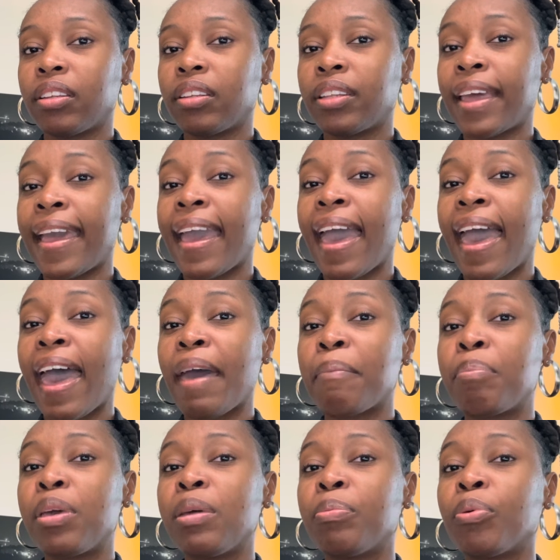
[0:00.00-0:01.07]
They had
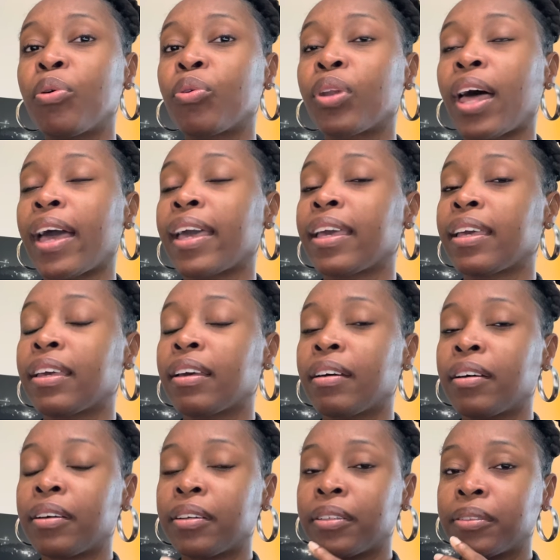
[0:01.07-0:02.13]
people like
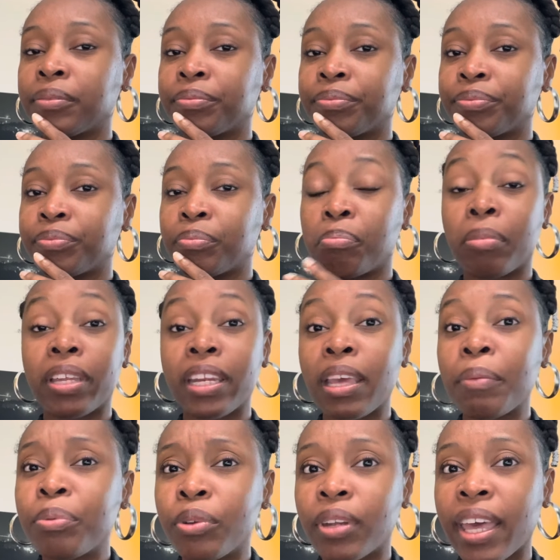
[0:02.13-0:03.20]
um,
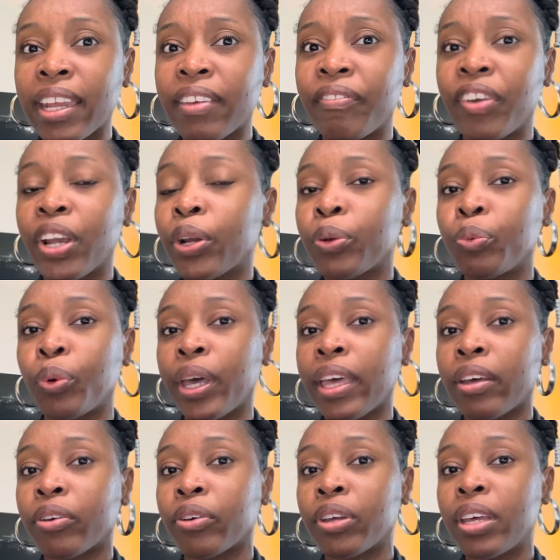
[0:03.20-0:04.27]
manipulated very
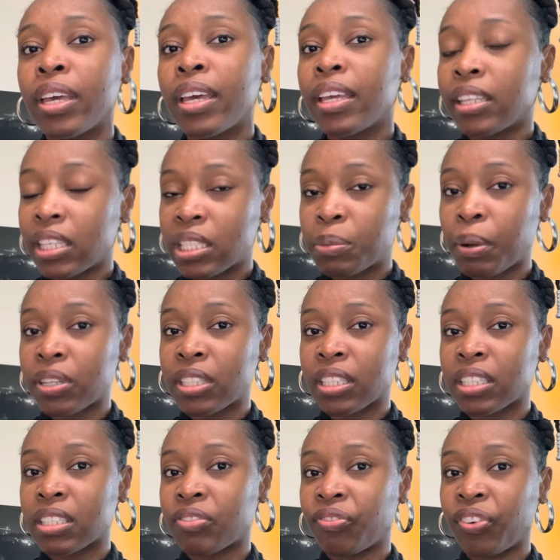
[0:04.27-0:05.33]
well. This person
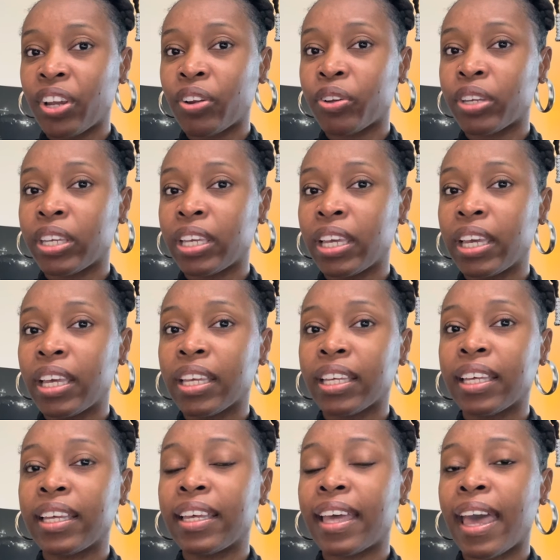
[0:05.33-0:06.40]
is very
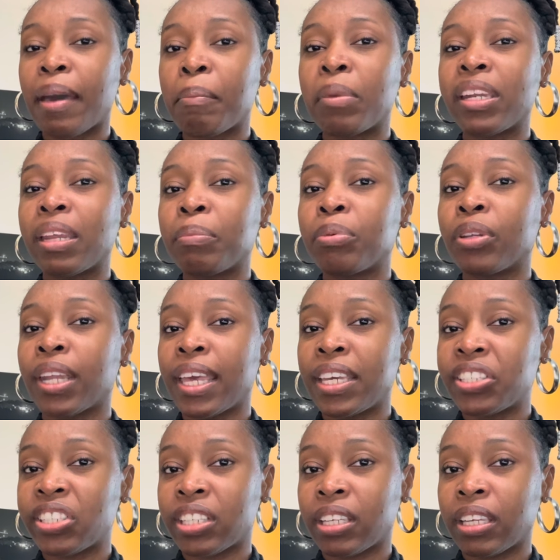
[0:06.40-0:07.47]
good at
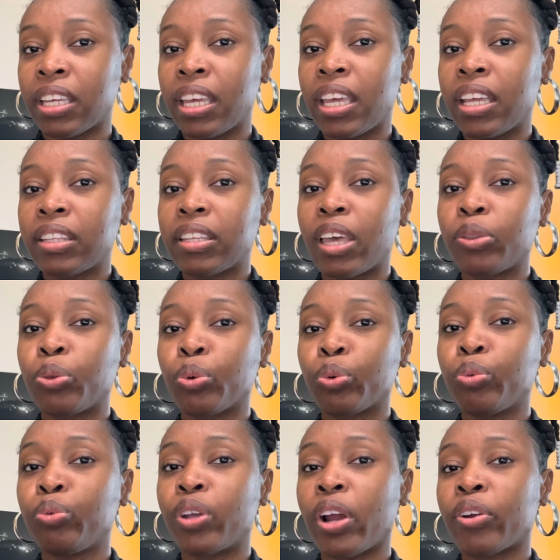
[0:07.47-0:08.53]
manipulation. They threw
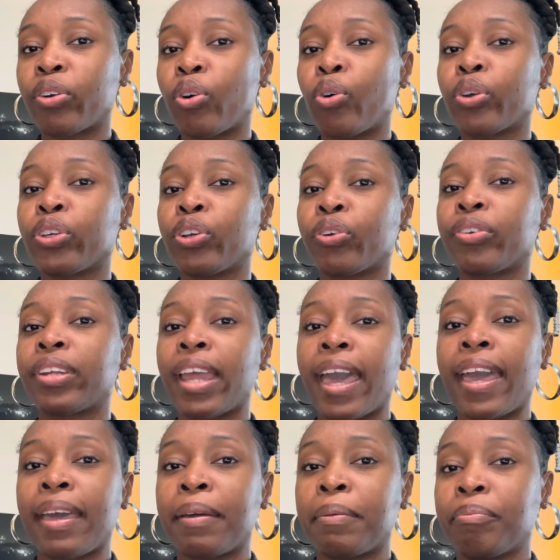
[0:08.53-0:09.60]
dirt on your
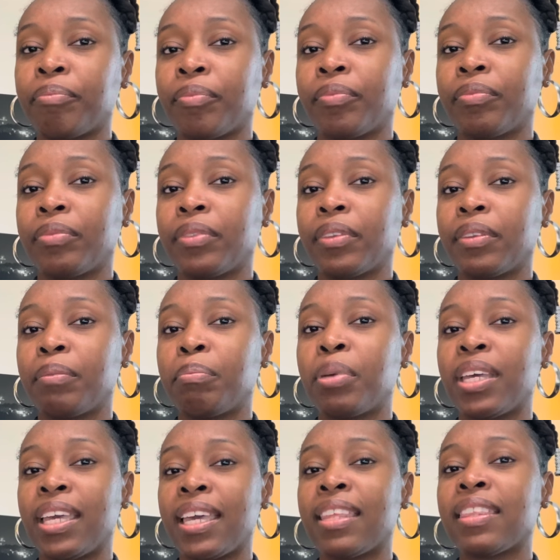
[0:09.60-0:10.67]
name. But
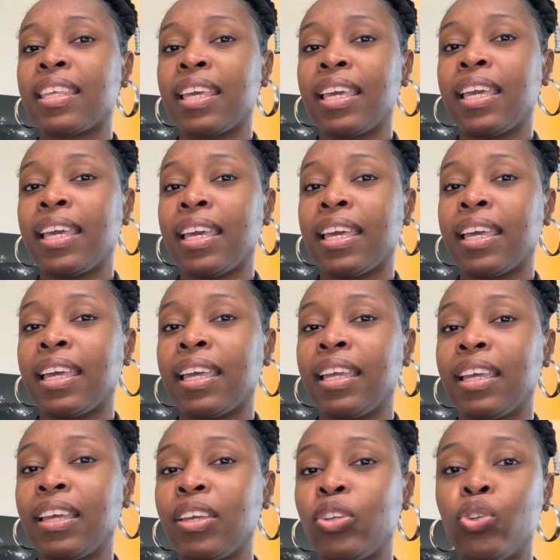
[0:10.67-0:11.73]
in the end,
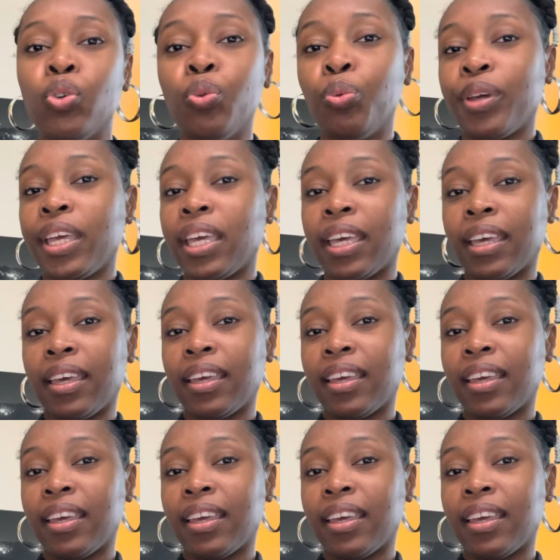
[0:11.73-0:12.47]
you win.